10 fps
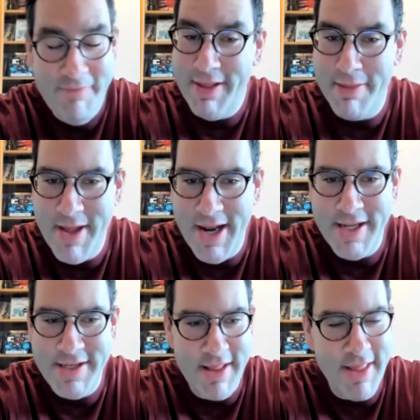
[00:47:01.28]
It feels a bit
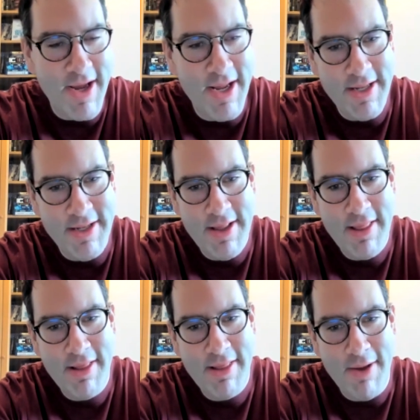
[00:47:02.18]
like Desert Island
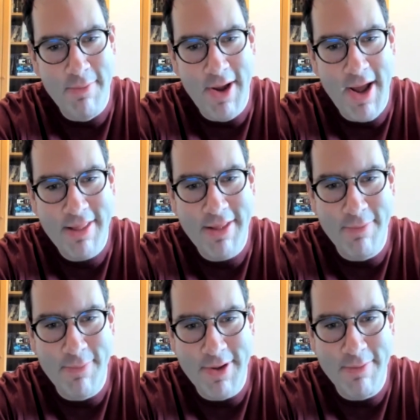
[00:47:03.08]
Discs. I won't ask
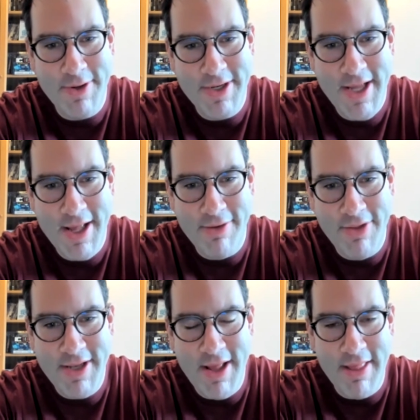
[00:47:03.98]
you what you want to take on the